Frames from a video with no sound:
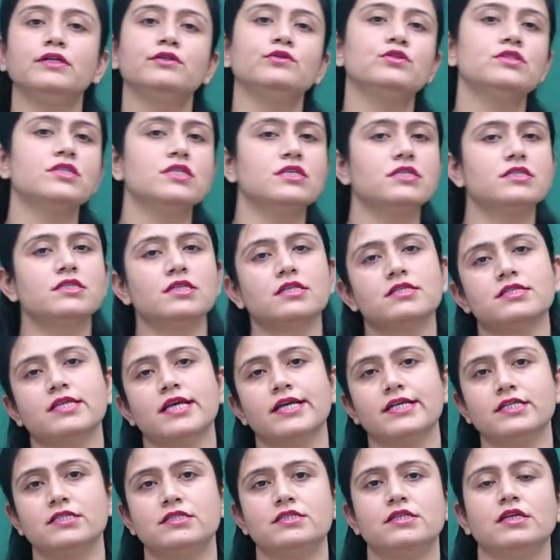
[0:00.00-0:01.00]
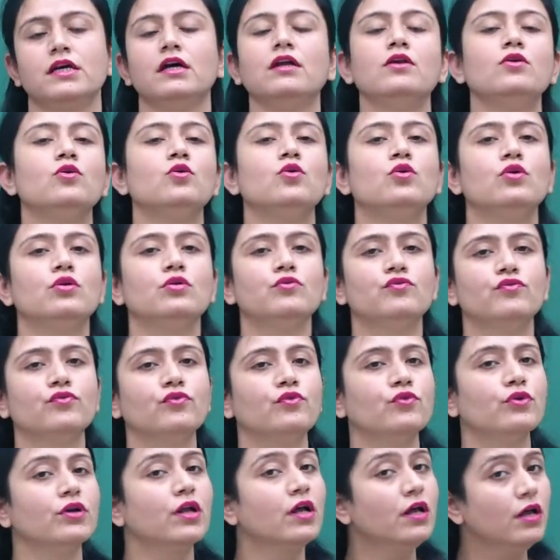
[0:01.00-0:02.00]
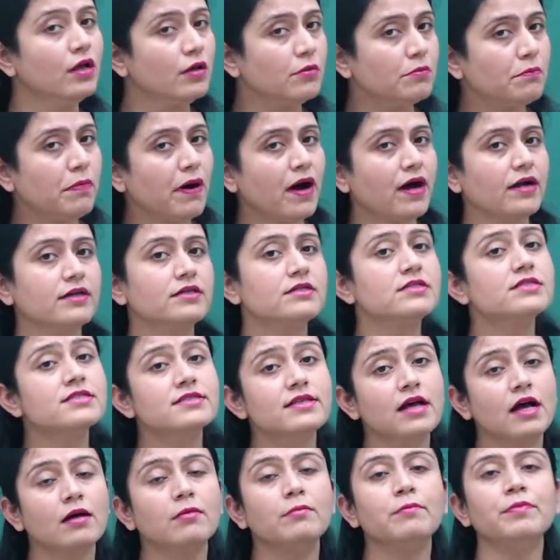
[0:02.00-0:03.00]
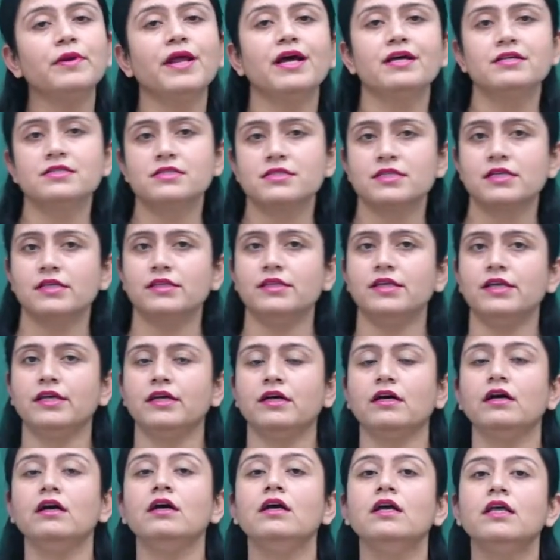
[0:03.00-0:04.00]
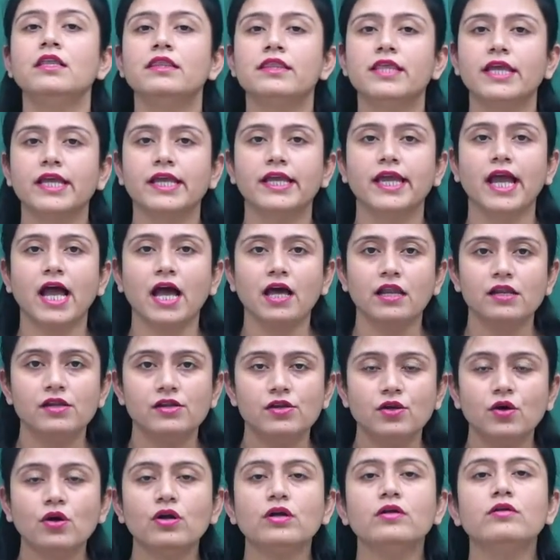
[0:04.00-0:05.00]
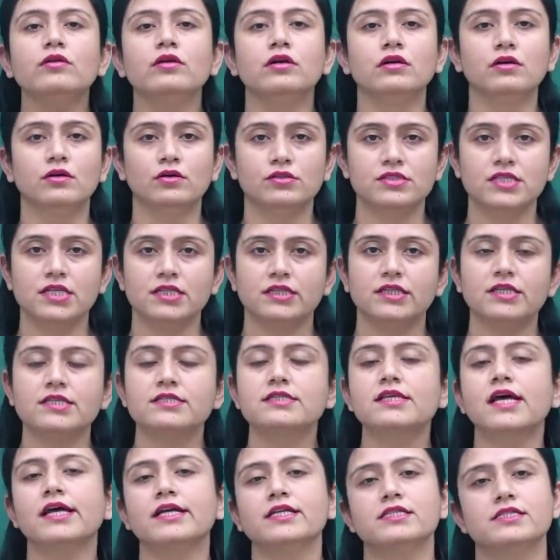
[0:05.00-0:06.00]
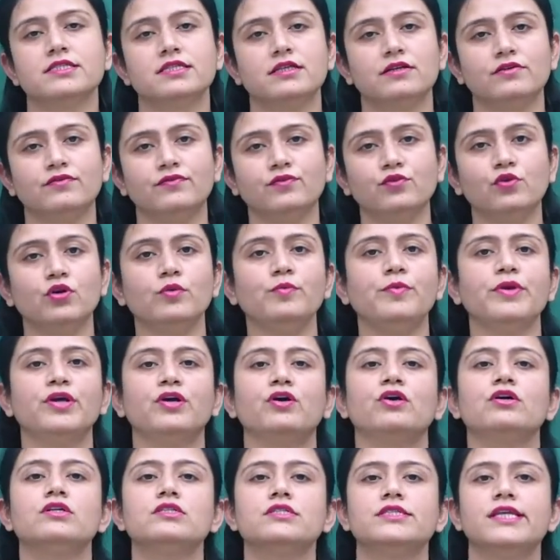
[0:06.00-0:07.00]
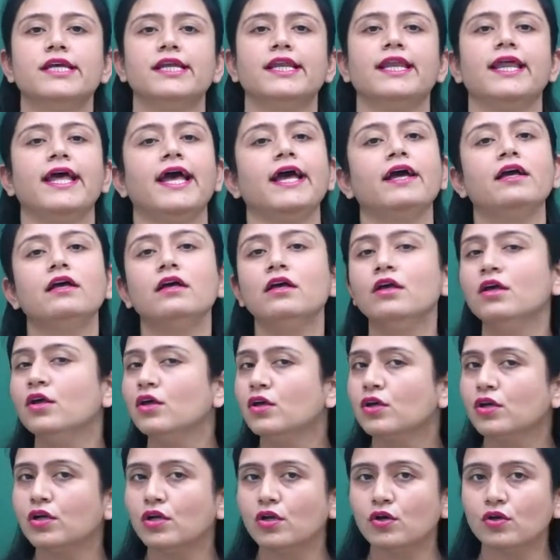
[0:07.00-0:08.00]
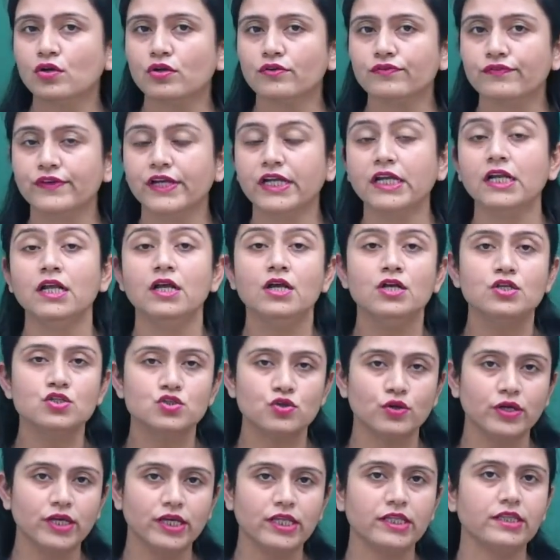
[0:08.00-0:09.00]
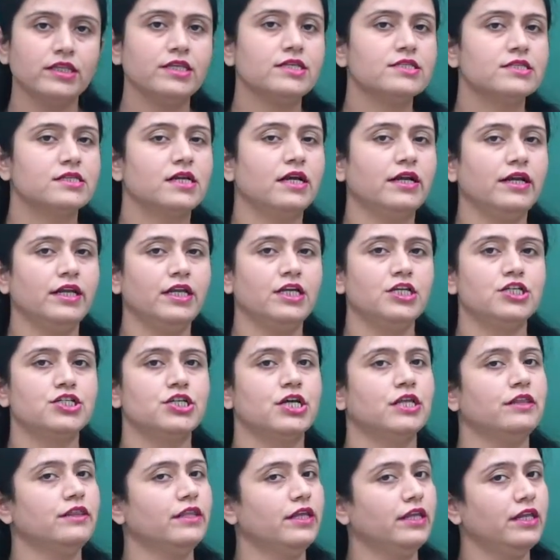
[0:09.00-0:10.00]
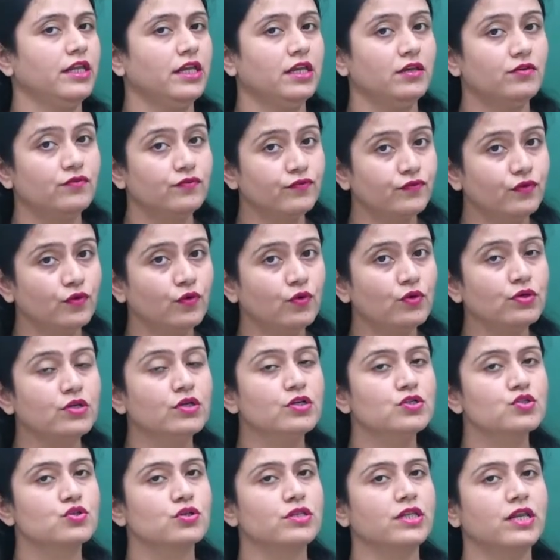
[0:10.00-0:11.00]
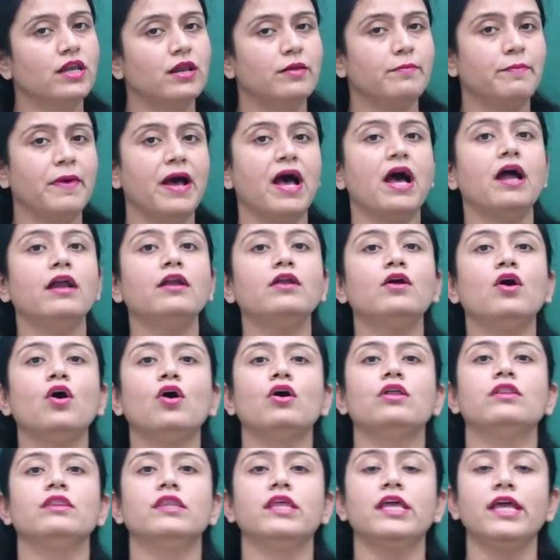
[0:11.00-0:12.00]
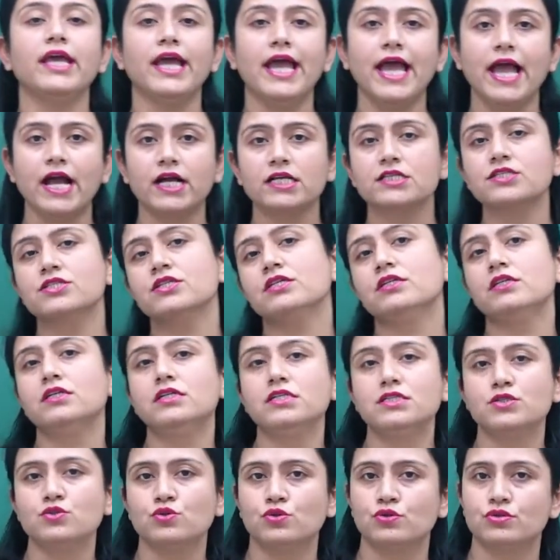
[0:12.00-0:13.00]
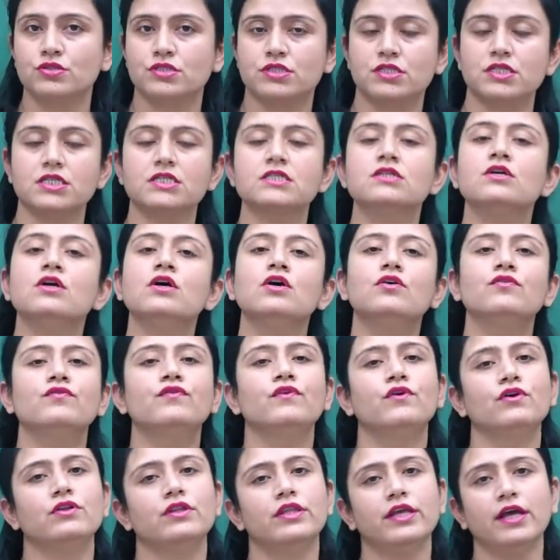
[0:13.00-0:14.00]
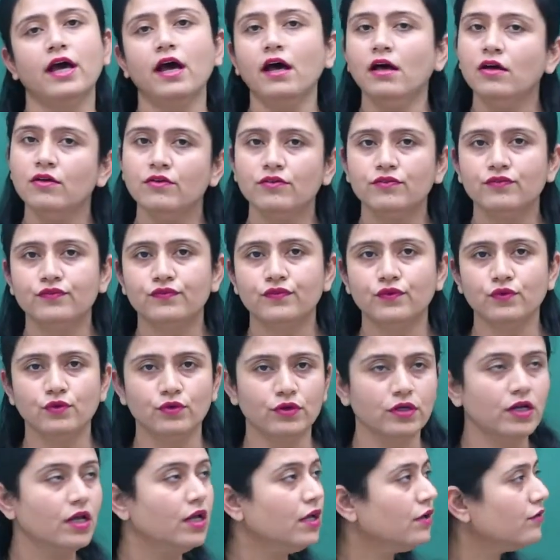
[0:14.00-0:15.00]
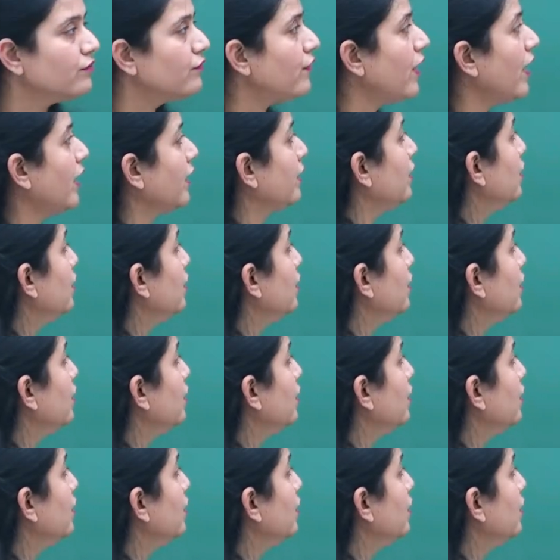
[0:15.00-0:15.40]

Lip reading: to synthesize their own food. But some plants are there, they cannot synthesize their food because they lack chlorophyll. So in this condition, they need food. So they depend on the external sources for their food. Fine.